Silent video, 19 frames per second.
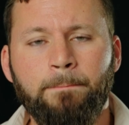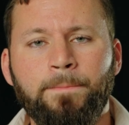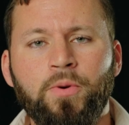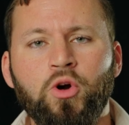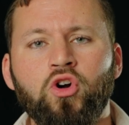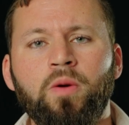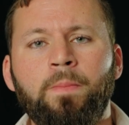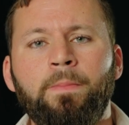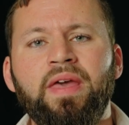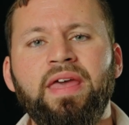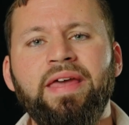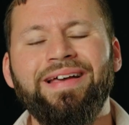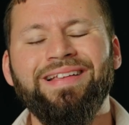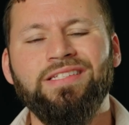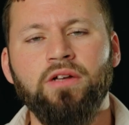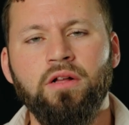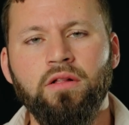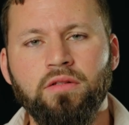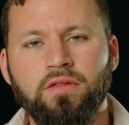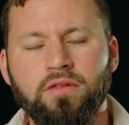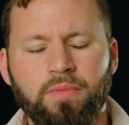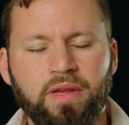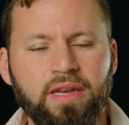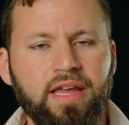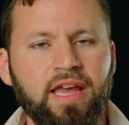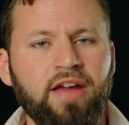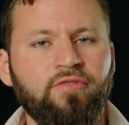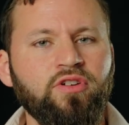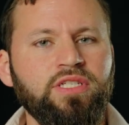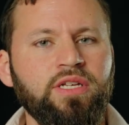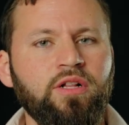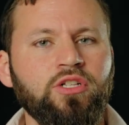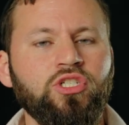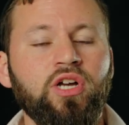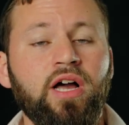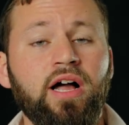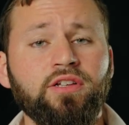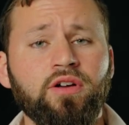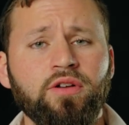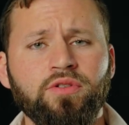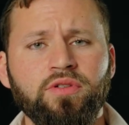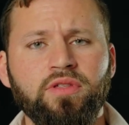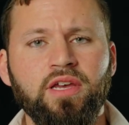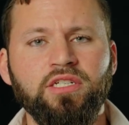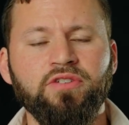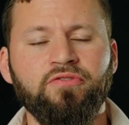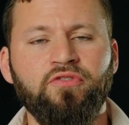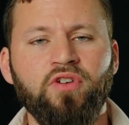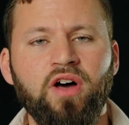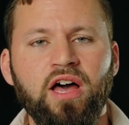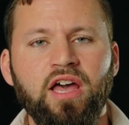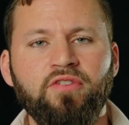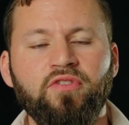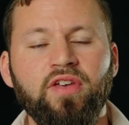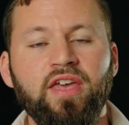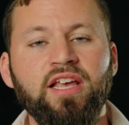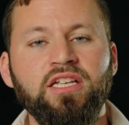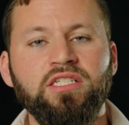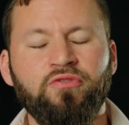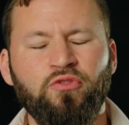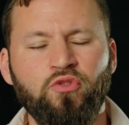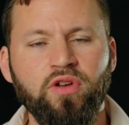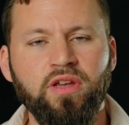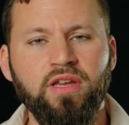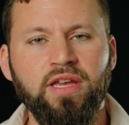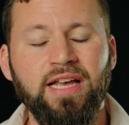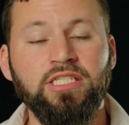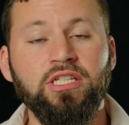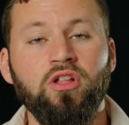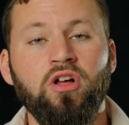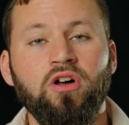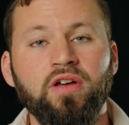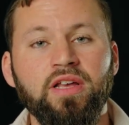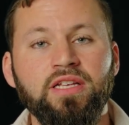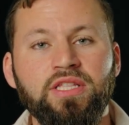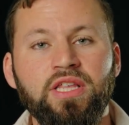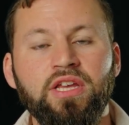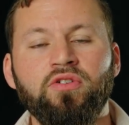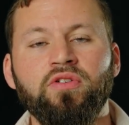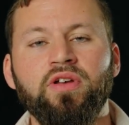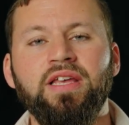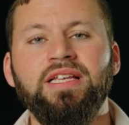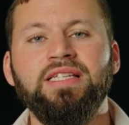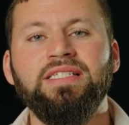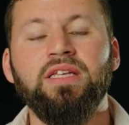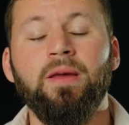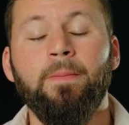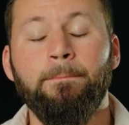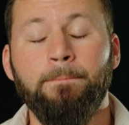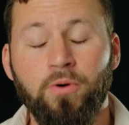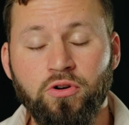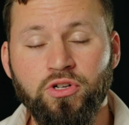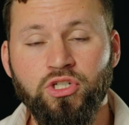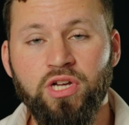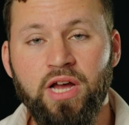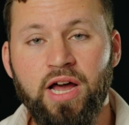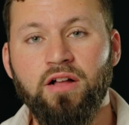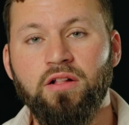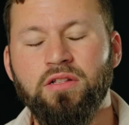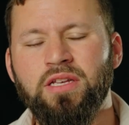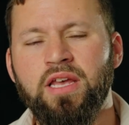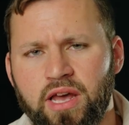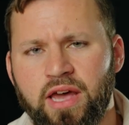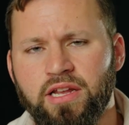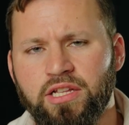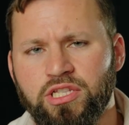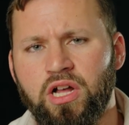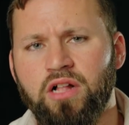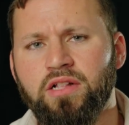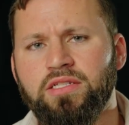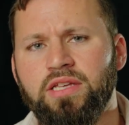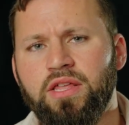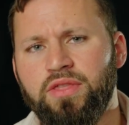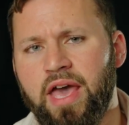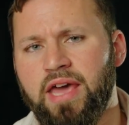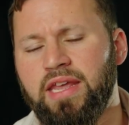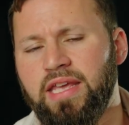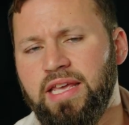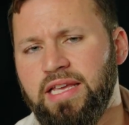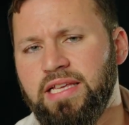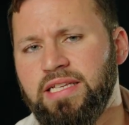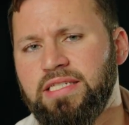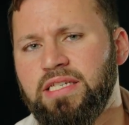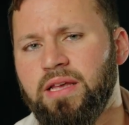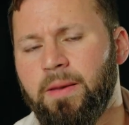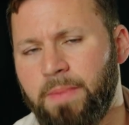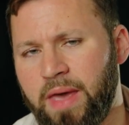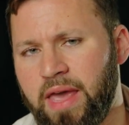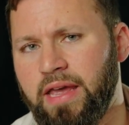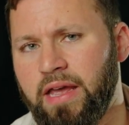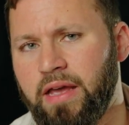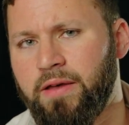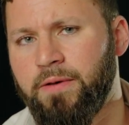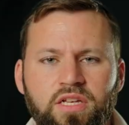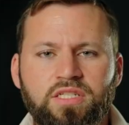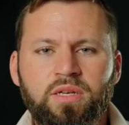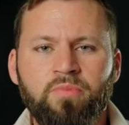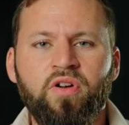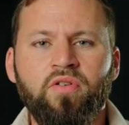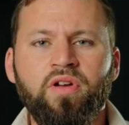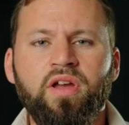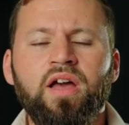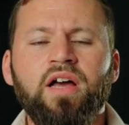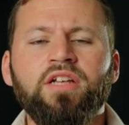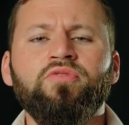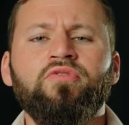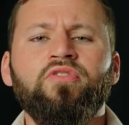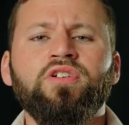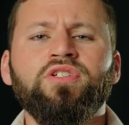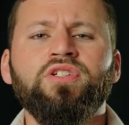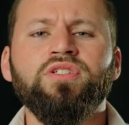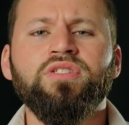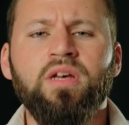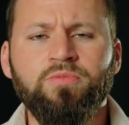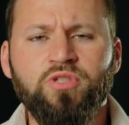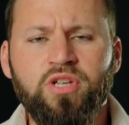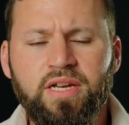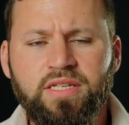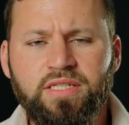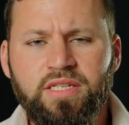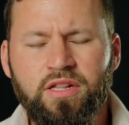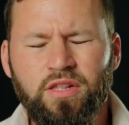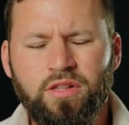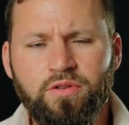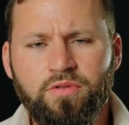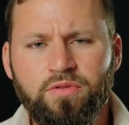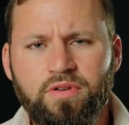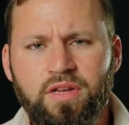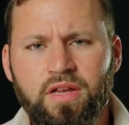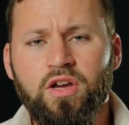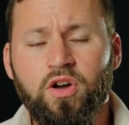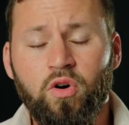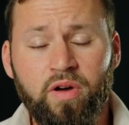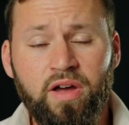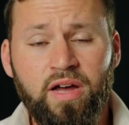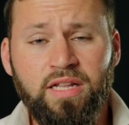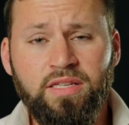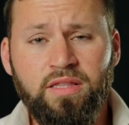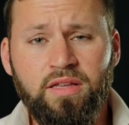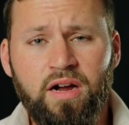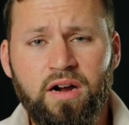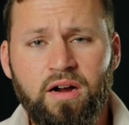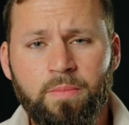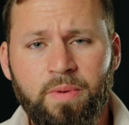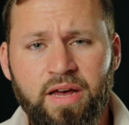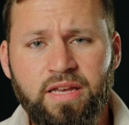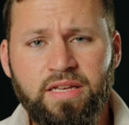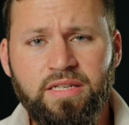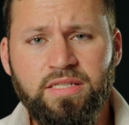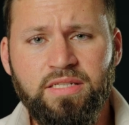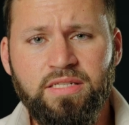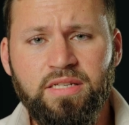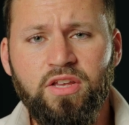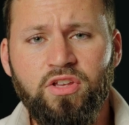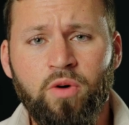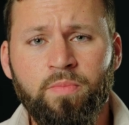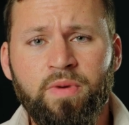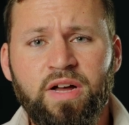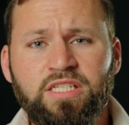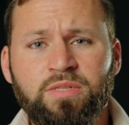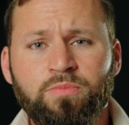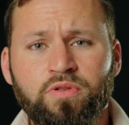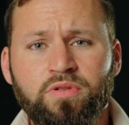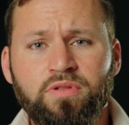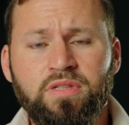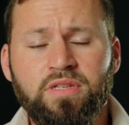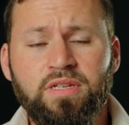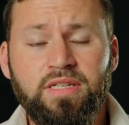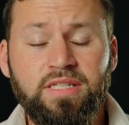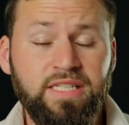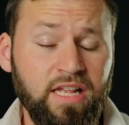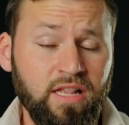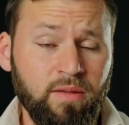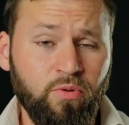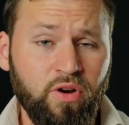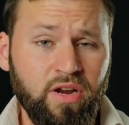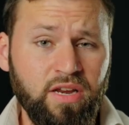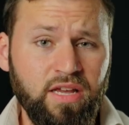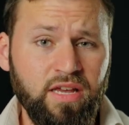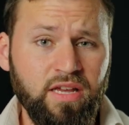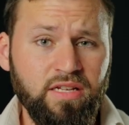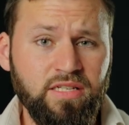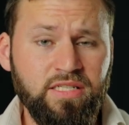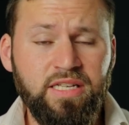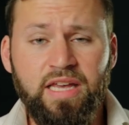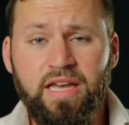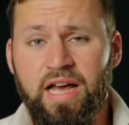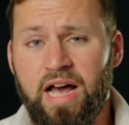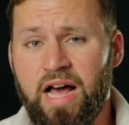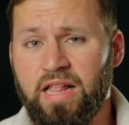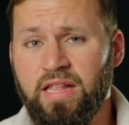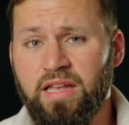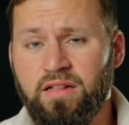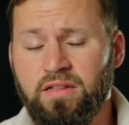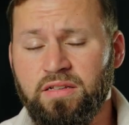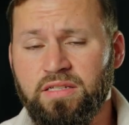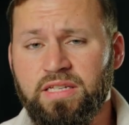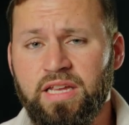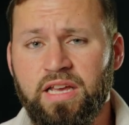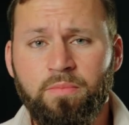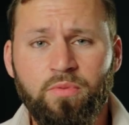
per paying adult, meaning every single child under the age of 5 is free as long as there is per child an adult that is paying. Some very controversial subjects include going on to the Har HaBayis, Yom Ha'atzmaut, celebrating it, saying Hallel, saying a